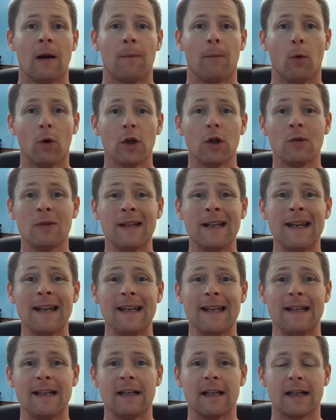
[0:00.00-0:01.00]
What you
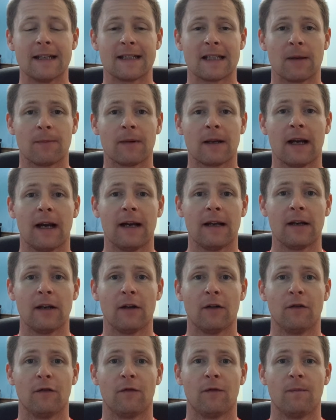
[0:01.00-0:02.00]
need is some kind
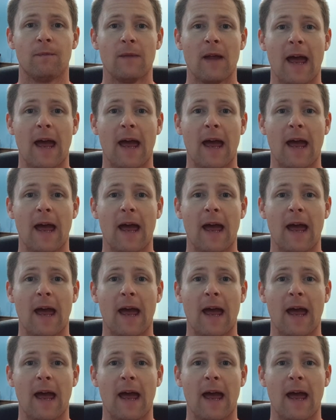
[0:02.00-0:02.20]
of